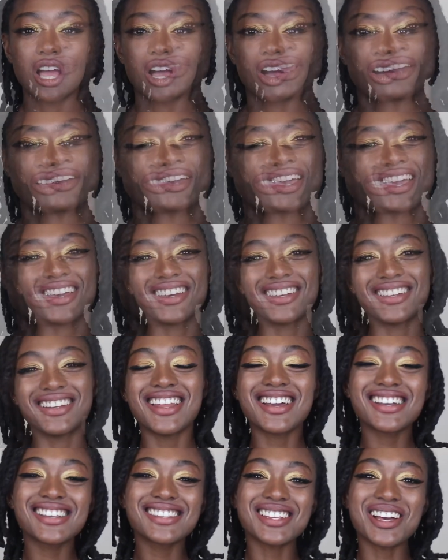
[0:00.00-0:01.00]
Okay,
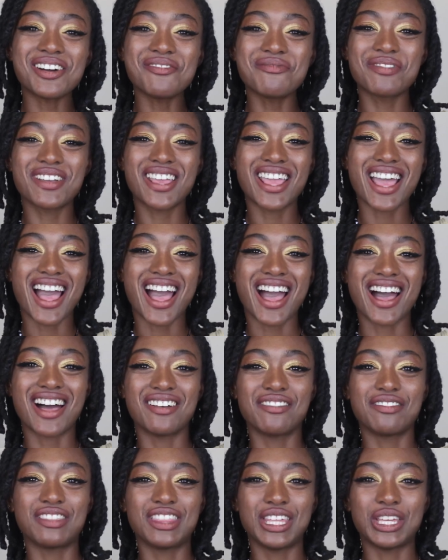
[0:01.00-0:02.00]
next up we
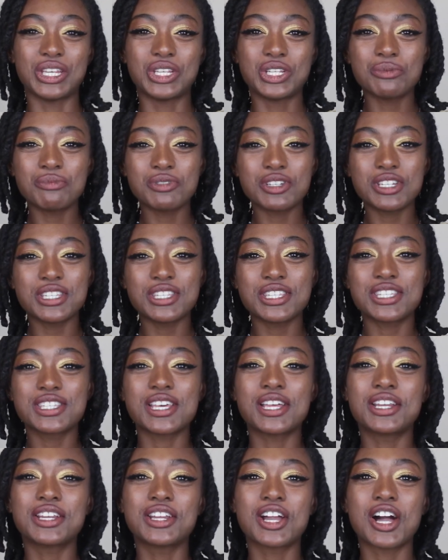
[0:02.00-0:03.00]
have the Egyptian
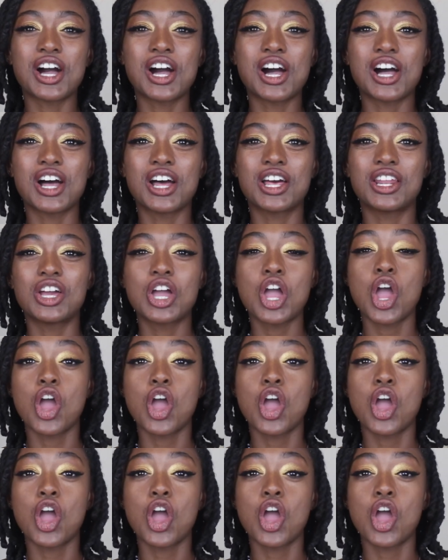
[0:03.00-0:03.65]
sun god